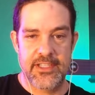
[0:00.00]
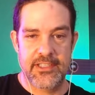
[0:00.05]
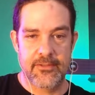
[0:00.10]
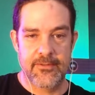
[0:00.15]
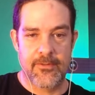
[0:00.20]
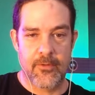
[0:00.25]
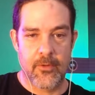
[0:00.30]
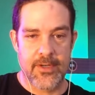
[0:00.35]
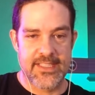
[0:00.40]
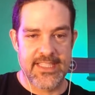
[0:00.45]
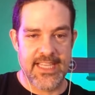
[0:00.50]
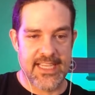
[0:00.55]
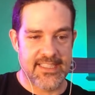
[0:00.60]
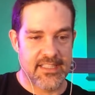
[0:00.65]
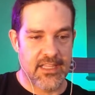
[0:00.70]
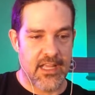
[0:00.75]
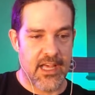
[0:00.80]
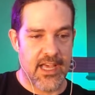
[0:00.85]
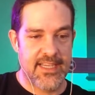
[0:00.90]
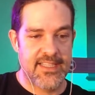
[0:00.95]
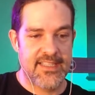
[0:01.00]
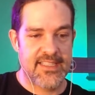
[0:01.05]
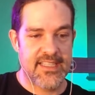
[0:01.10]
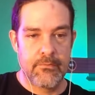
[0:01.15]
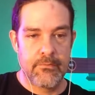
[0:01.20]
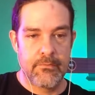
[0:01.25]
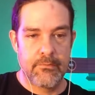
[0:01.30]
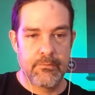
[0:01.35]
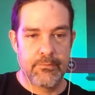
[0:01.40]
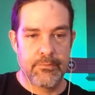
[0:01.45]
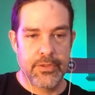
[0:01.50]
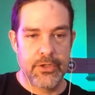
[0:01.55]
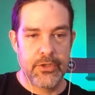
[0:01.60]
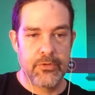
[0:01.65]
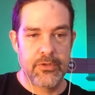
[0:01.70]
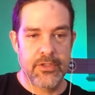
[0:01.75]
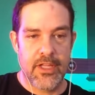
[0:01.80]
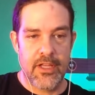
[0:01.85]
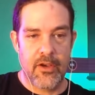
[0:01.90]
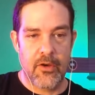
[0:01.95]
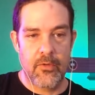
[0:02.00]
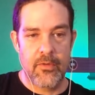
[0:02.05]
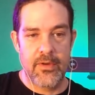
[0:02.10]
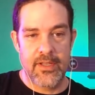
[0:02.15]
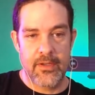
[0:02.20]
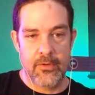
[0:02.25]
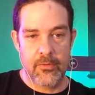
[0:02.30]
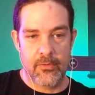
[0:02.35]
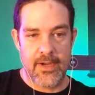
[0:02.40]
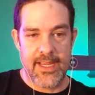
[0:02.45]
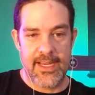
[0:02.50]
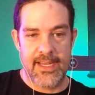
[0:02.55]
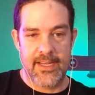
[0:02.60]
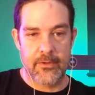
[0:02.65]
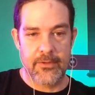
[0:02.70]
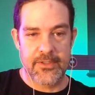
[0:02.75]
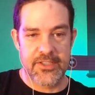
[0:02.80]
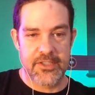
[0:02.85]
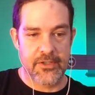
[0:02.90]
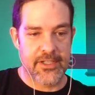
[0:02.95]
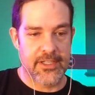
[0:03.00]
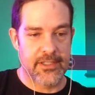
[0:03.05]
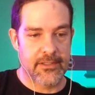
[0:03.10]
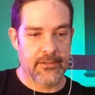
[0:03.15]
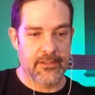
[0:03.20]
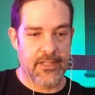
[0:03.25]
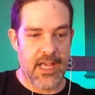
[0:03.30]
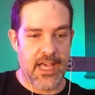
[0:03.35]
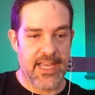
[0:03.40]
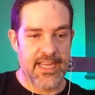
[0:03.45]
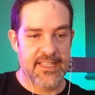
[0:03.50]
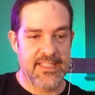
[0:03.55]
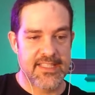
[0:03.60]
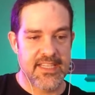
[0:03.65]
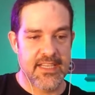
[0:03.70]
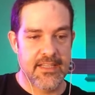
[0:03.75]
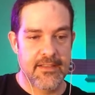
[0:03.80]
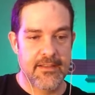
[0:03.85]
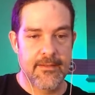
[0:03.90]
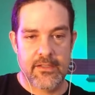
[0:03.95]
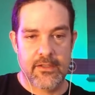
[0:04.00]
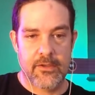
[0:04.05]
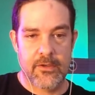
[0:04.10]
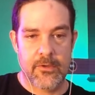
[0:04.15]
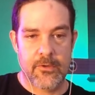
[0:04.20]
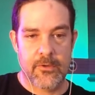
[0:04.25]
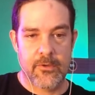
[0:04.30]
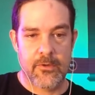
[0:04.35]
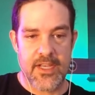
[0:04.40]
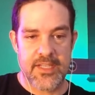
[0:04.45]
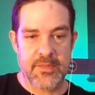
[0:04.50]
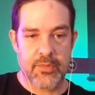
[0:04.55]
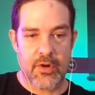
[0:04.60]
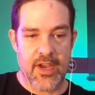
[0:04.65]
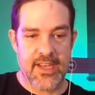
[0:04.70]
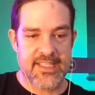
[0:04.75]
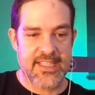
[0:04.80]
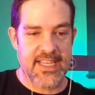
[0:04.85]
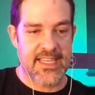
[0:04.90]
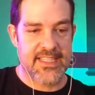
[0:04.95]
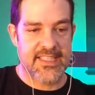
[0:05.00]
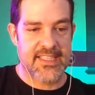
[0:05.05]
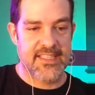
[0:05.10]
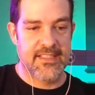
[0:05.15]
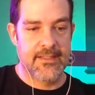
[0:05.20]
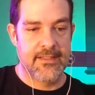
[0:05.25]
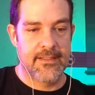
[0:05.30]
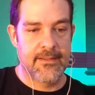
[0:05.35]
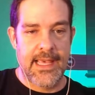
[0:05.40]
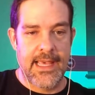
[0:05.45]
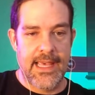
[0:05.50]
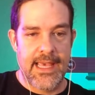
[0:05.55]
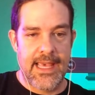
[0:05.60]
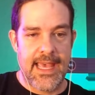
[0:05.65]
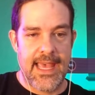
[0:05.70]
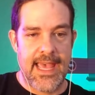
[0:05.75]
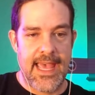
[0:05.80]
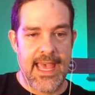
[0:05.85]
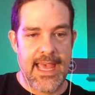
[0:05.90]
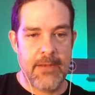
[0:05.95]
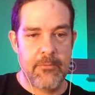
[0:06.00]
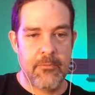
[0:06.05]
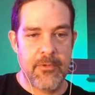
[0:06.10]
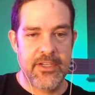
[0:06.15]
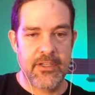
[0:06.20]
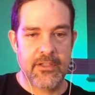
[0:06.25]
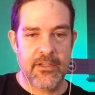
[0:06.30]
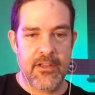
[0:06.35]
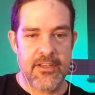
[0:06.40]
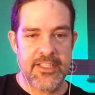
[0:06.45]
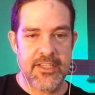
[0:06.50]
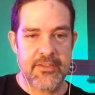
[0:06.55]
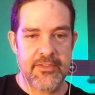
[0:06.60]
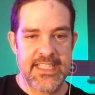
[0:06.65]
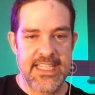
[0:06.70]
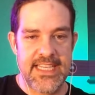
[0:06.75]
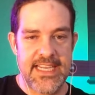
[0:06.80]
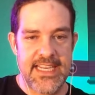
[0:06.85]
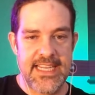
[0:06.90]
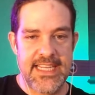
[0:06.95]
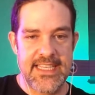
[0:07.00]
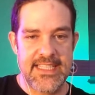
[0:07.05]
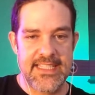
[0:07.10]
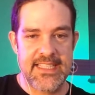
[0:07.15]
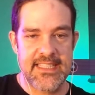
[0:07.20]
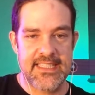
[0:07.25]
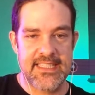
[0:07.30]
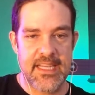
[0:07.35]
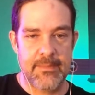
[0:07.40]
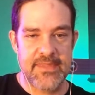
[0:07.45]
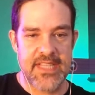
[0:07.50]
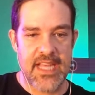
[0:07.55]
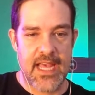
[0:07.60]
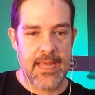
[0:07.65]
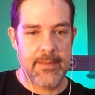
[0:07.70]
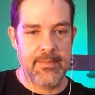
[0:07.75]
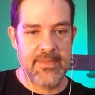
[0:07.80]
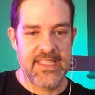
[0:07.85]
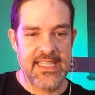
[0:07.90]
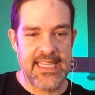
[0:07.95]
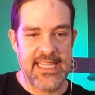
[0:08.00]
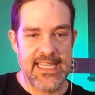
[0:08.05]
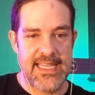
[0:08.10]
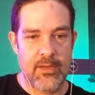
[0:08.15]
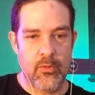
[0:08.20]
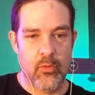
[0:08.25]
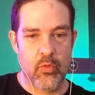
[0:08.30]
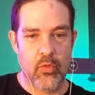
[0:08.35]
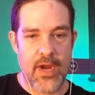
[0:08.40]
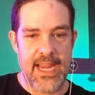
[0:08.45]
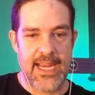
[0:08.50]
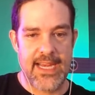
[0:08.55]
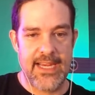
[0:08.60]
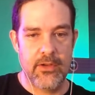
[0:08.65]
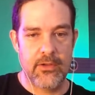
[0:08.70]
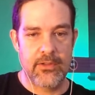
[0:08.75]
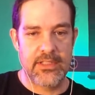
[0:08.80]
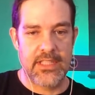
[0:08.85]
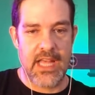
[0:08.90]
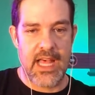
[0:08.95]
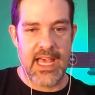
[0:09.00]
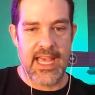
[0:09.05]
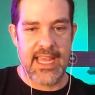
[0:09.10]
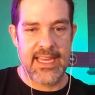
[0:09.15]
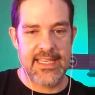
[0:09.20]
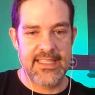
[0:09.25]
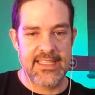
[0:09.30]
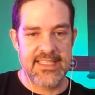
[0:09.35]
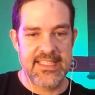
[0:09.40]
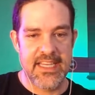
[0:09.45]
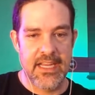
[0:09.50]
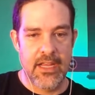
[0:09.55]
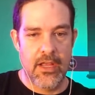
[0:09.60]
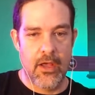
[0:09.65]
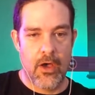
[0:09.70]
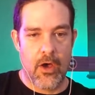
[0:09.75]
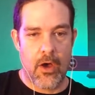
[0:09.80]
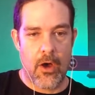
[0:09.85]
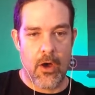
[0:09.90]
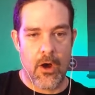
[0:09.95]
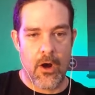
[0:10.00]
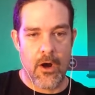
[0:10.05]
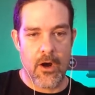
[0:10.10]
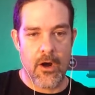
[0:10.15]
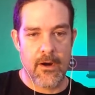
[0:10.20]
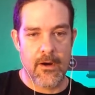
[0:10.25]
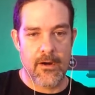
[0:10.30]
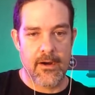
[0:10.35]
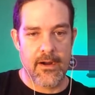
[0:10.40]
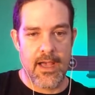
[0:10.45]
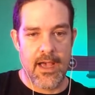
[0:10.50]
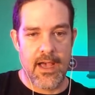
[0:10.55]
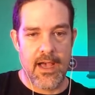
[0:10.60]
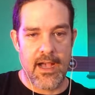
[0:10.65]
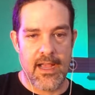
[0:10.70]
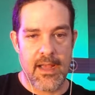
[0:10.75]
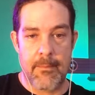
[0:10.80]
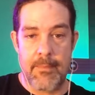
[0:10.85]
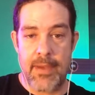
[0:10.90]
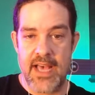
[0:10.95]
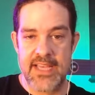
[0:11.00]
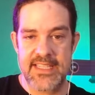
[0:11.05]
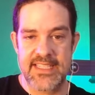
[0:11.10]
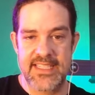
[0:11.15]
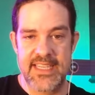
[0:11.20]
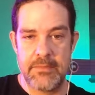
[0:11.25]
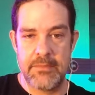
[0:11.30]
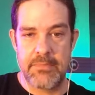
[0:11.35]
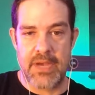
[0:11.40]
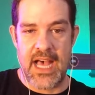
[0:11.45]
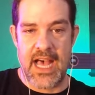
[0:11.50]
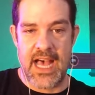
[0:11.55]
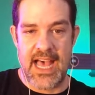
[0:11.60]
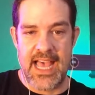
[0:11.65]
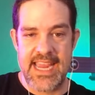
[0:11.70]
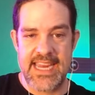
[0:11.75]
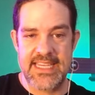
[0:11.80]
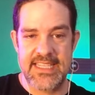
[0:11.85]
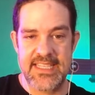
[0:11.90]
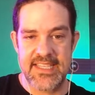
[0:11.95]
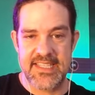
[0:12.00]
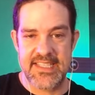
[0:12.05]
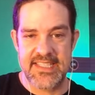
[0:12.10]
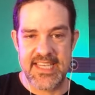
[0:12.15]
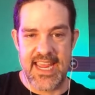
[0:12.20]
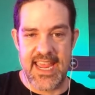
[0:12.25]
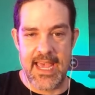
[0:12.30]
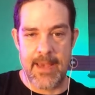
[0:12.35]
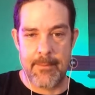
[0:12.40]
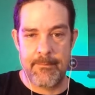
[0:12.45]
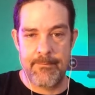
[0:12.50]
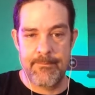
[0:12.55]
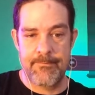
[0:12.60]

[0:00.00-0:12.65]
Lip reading: vortex lines. Blue glow, radial, circular lines, cross-processed. And what you'll also see is sometimes the radial lines are composited behind Sam,